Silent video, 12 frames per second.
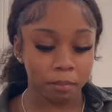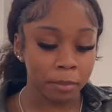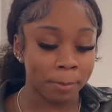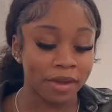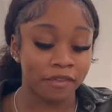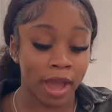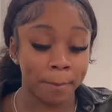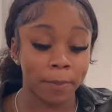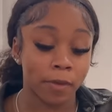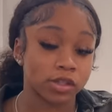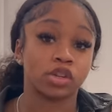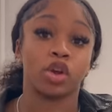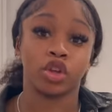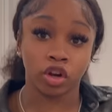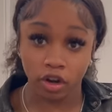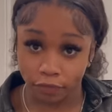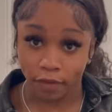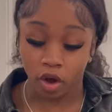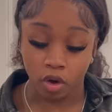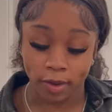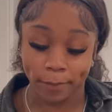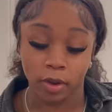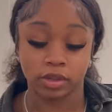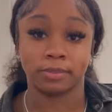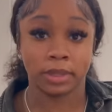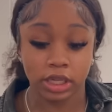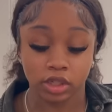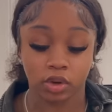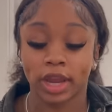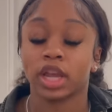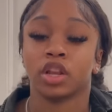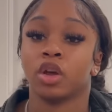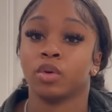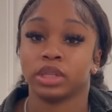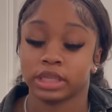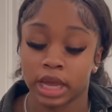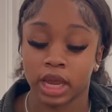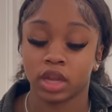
Nothing, I'm gonna post it on your phone and post me so they can know it's like